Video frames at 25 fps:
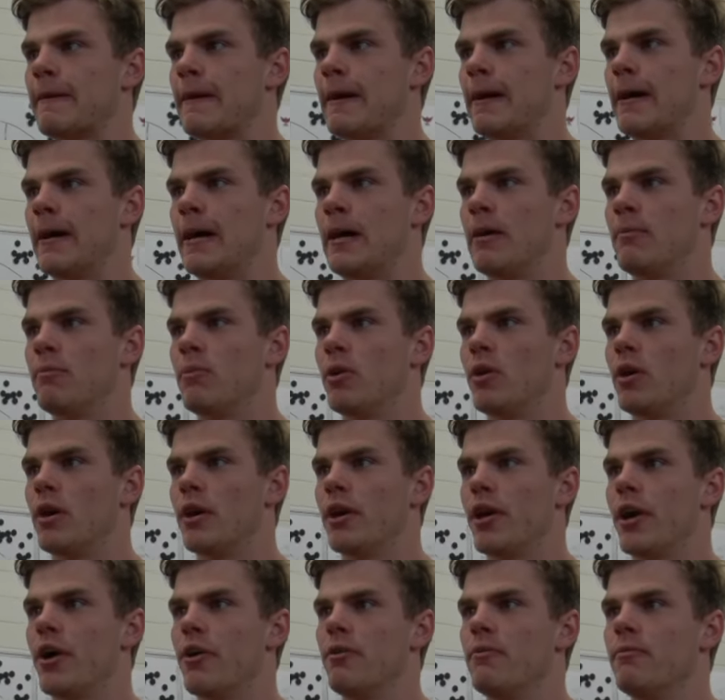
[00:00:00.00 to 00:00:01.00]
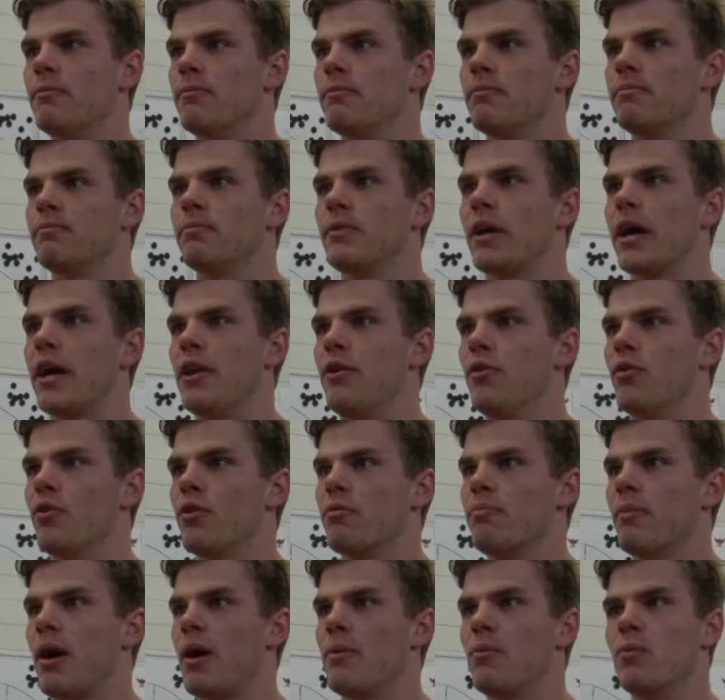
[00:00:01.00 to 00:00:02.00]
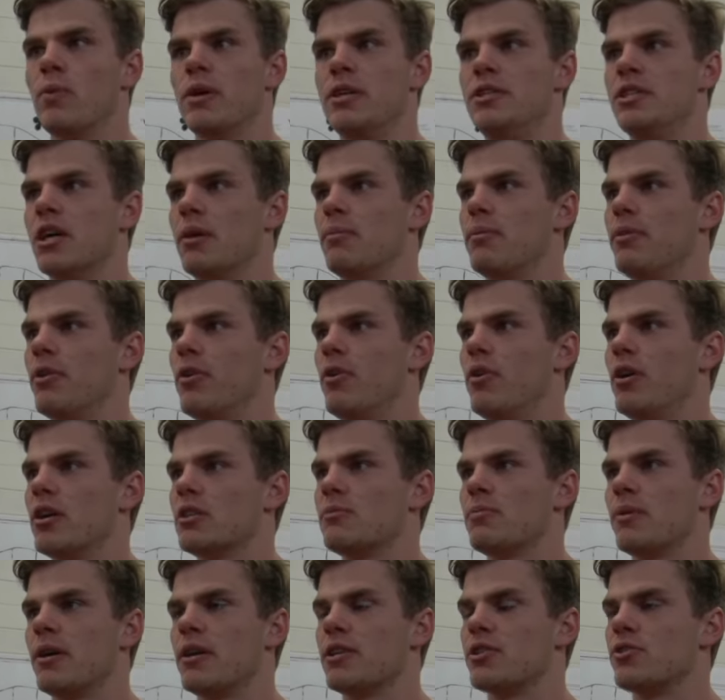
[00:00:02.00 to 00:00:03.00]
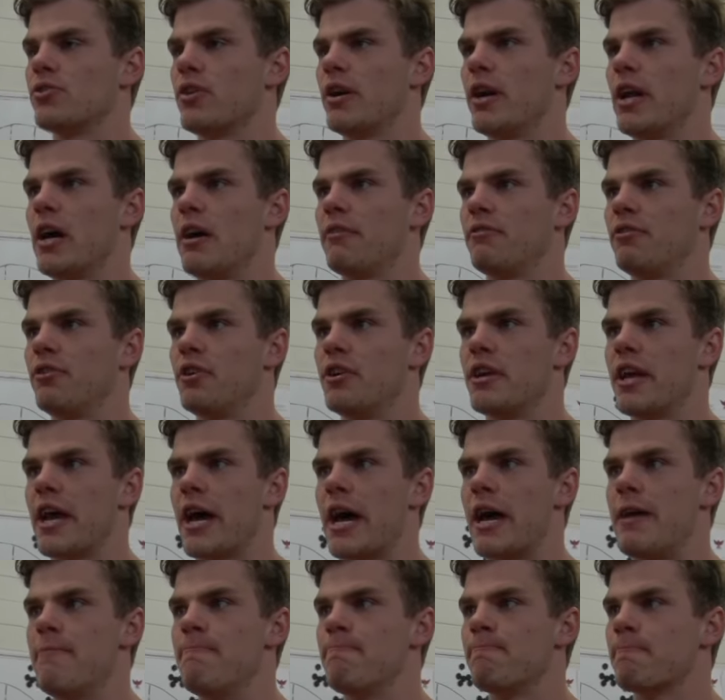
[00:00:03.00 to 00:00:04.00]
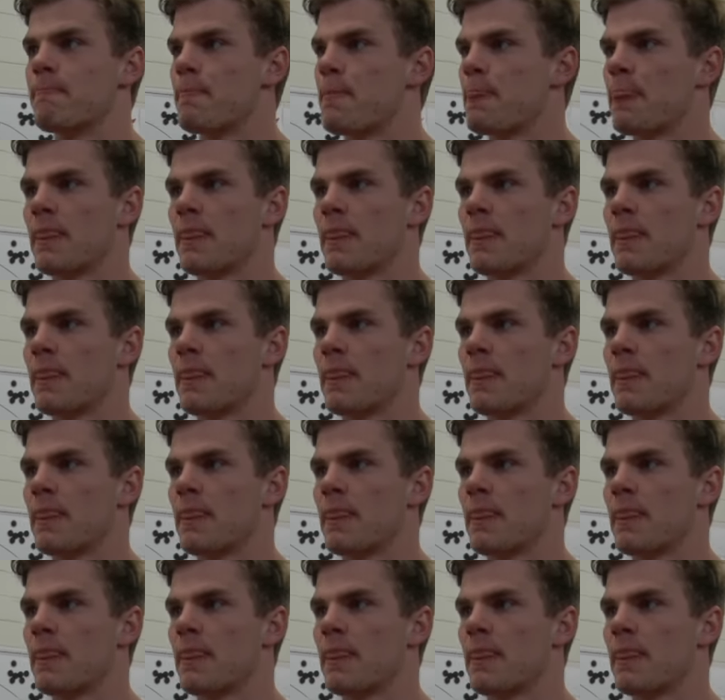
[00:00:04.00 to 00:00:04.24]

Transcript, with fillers: Um, I know at North Melbourne we jump in the ice bath straight after a game